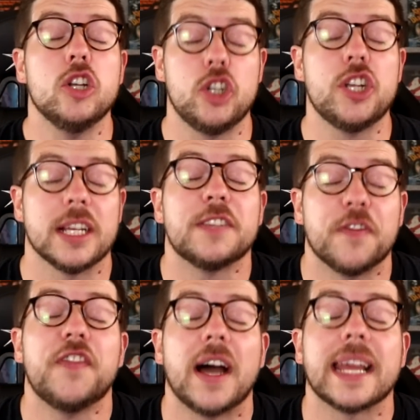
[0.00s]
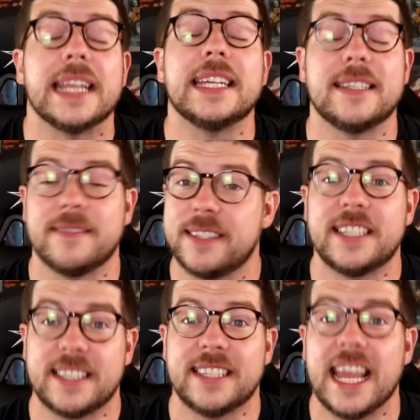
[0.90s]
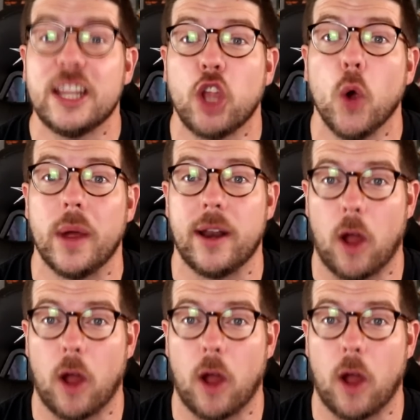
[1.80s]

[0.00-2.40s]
just fucking get to it